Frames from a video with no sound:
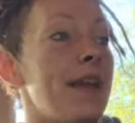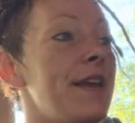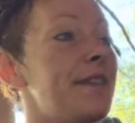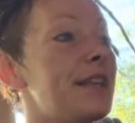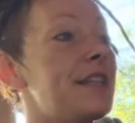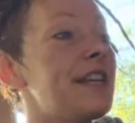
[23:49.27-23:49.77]

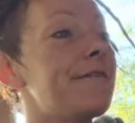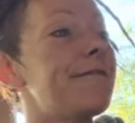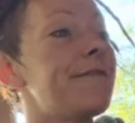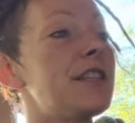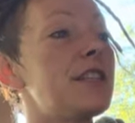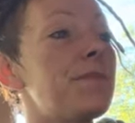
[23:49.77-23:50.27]
that the
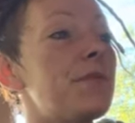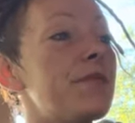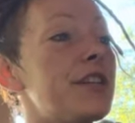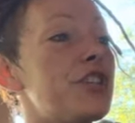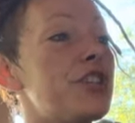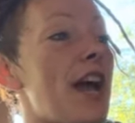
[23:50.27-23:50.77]
invisible
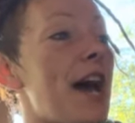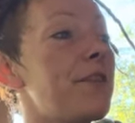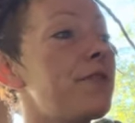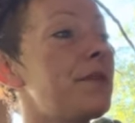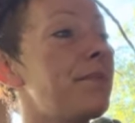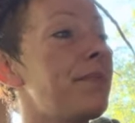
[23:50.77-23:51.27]
that
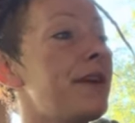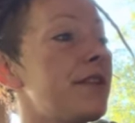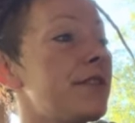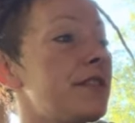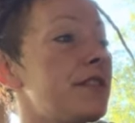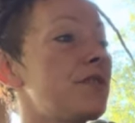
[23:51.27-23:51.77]
shadows
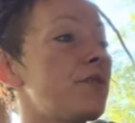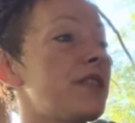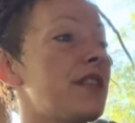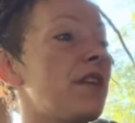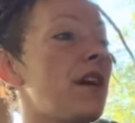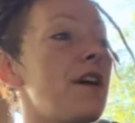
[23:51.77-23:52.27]
appearances
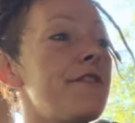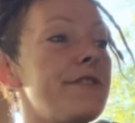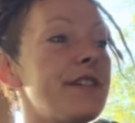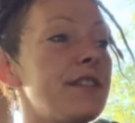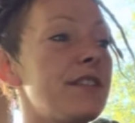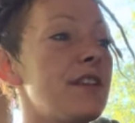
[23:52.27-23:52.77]
with their
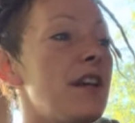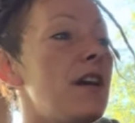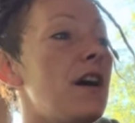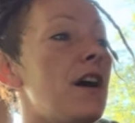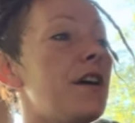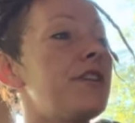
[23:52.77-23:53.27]
otherness,
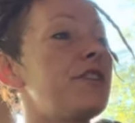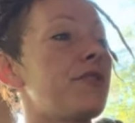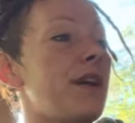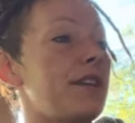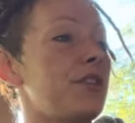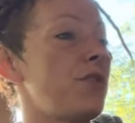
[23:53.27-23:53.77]

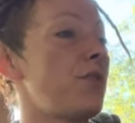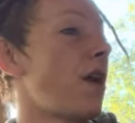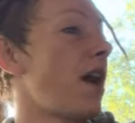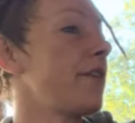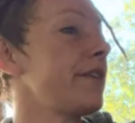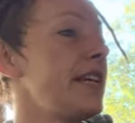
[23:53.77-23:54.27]
unaddressed to
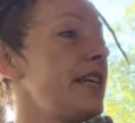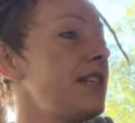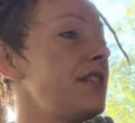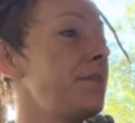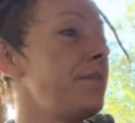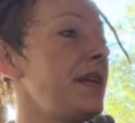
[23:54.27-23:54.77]
our
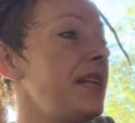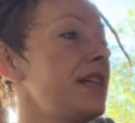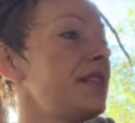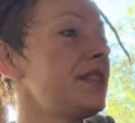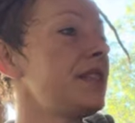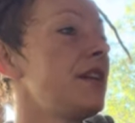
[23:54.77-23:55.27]
needs and
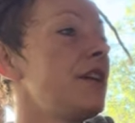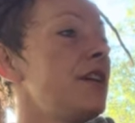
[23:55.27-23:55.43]
meanings,